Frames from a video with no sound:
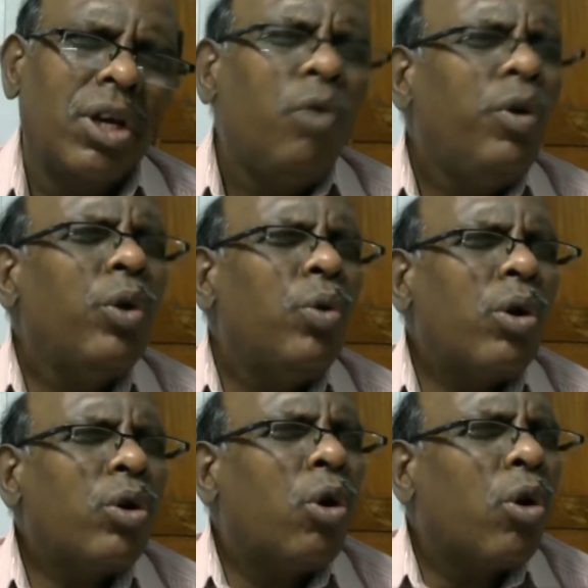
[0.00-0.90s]
we do
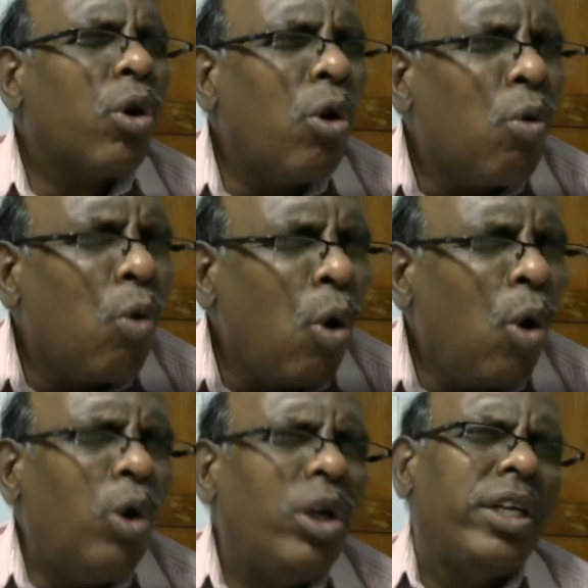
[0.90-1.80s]
not grow
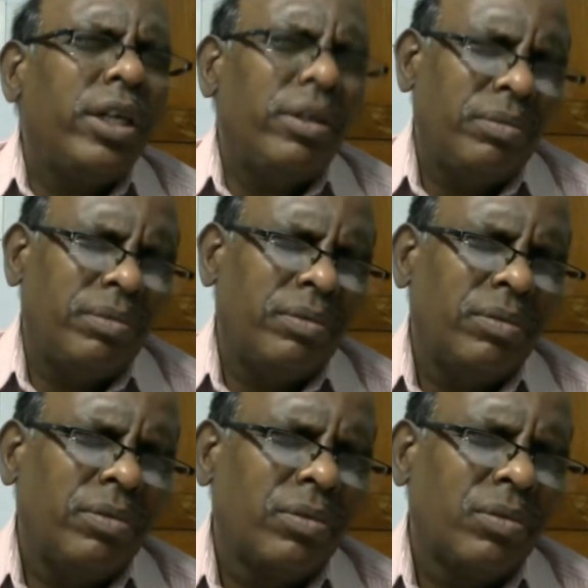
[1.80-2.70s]
old,
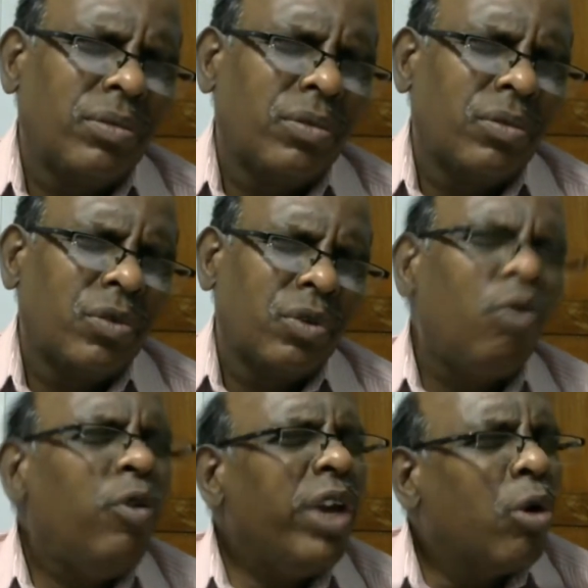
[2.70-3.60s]

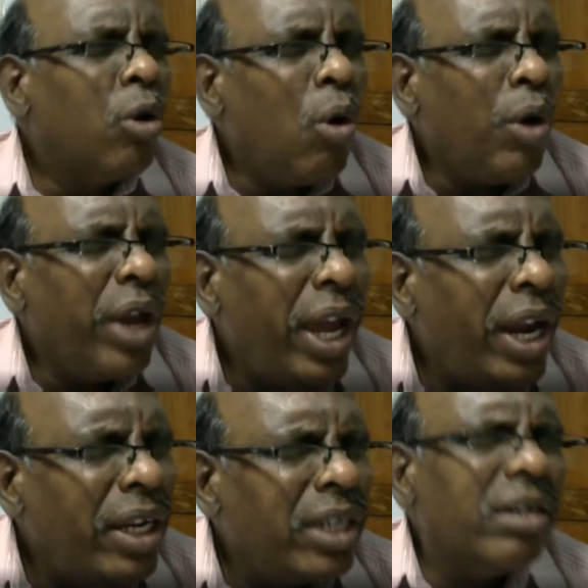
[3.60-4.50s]
we grow
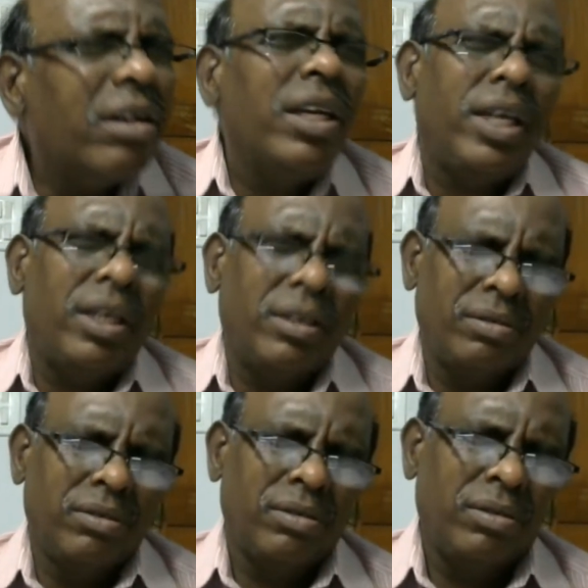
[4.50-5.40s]
elderly.
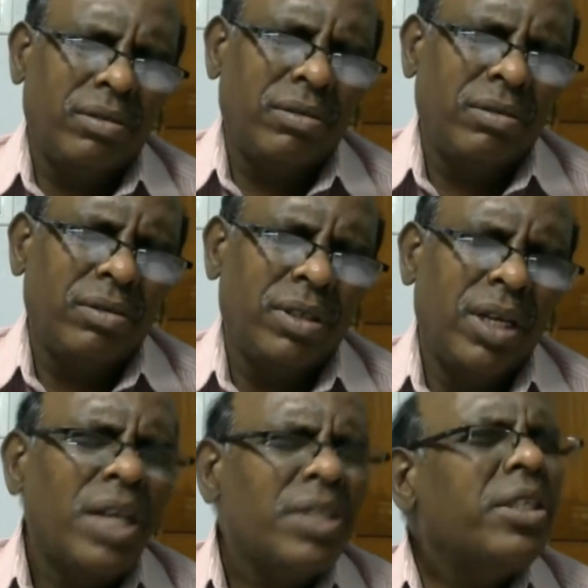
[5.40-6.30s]

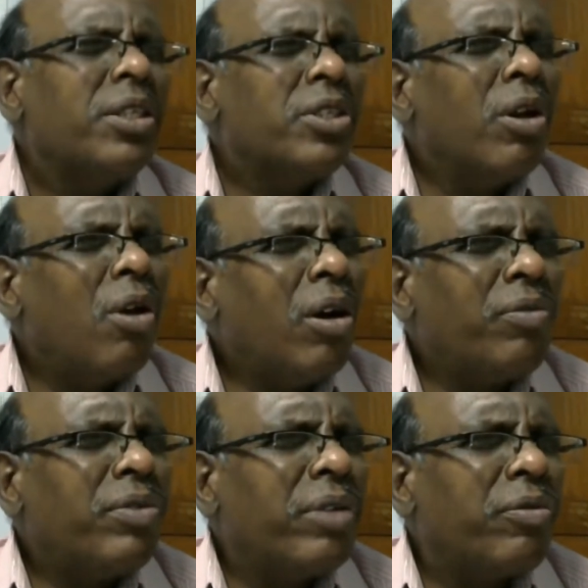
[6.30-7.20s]
See, there's a lot
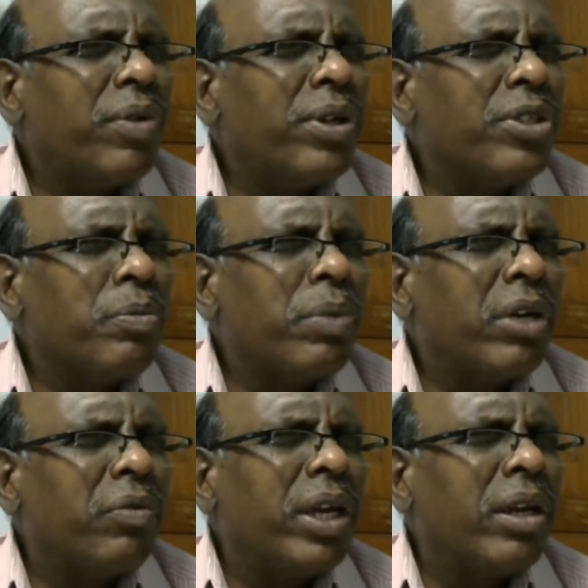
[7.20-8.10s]
of difference
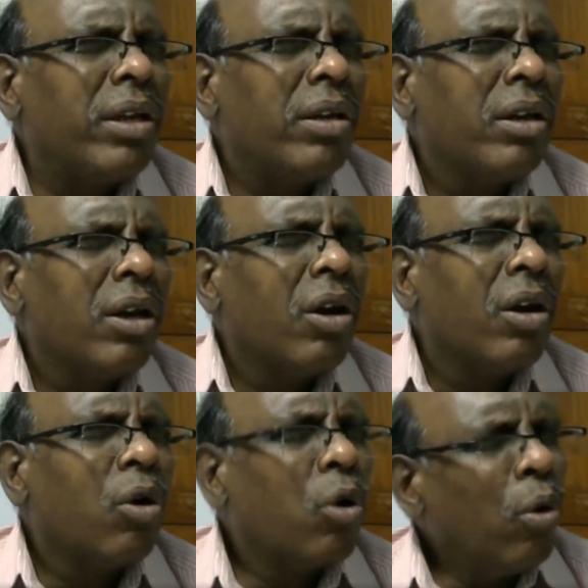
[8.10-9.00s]
between
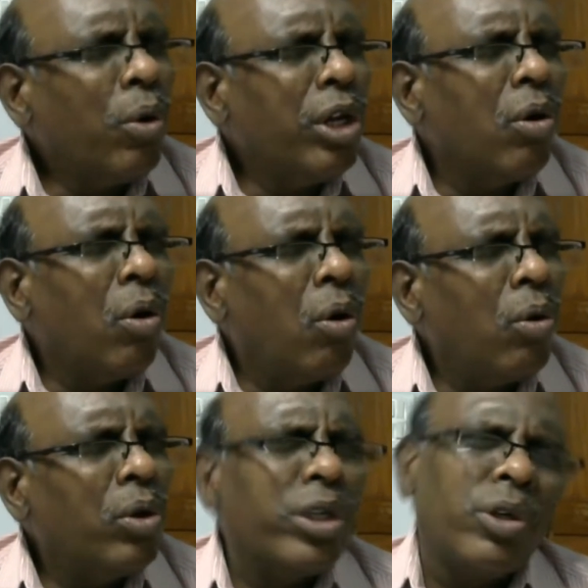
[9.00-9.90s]
growing
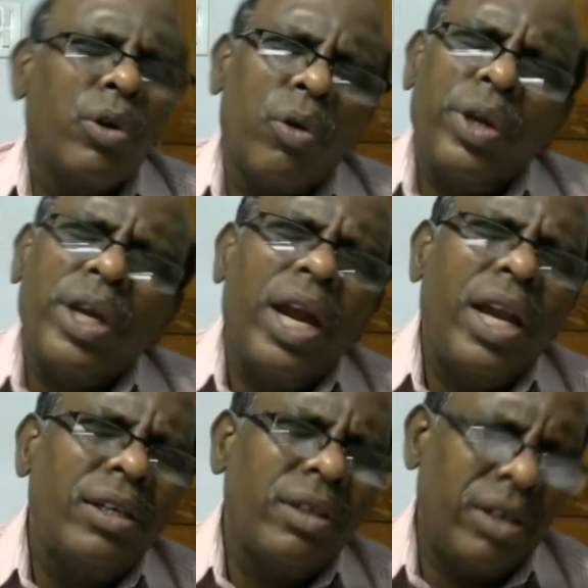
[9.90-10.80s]
old and growing
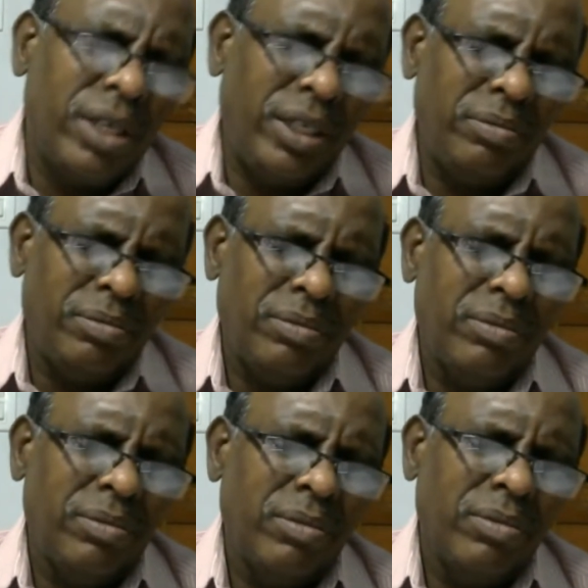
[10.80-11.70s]
elderly.
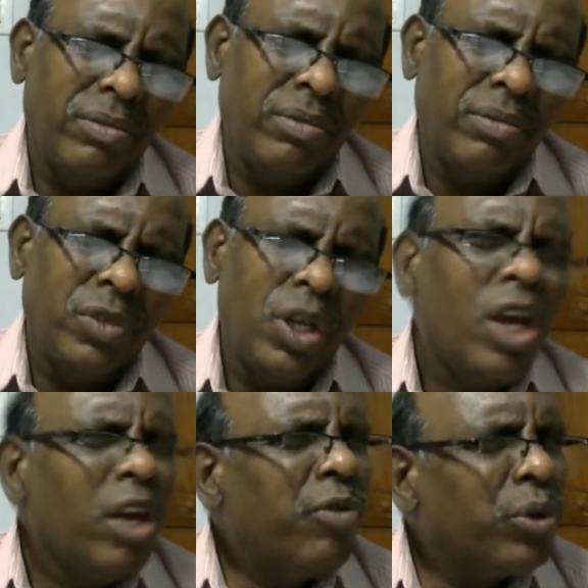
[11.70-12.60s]

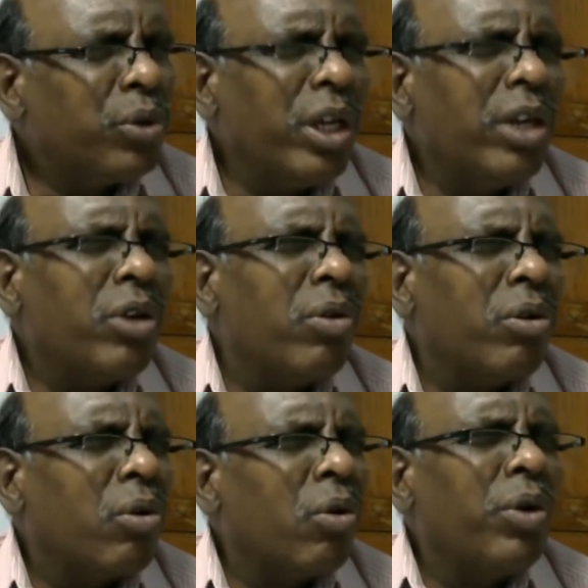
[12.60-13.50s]
If you think you are
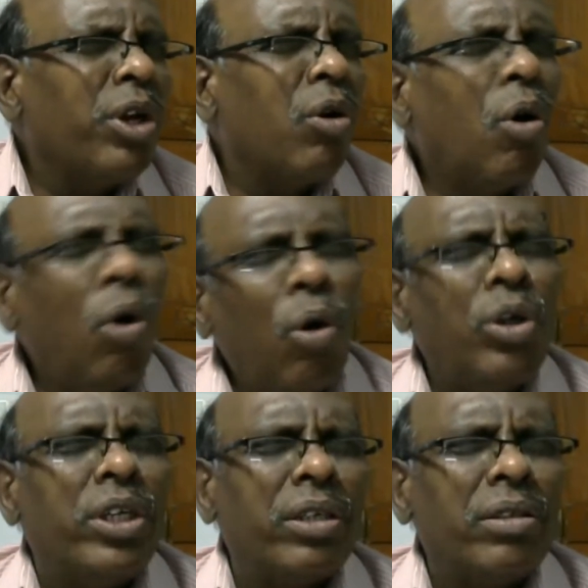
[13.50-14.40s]
growing
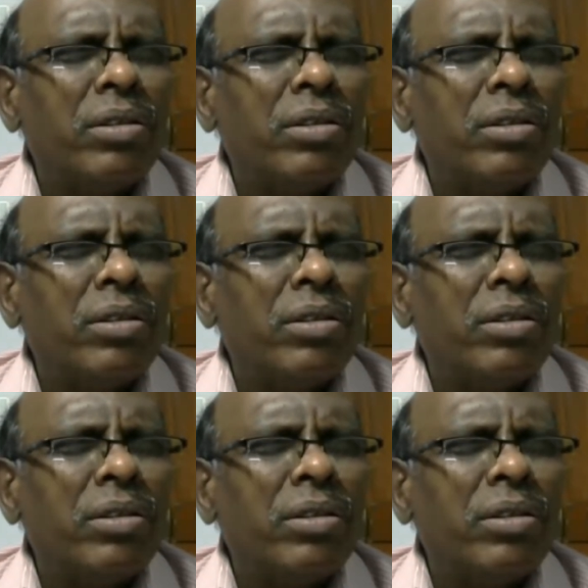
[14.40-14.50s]
old,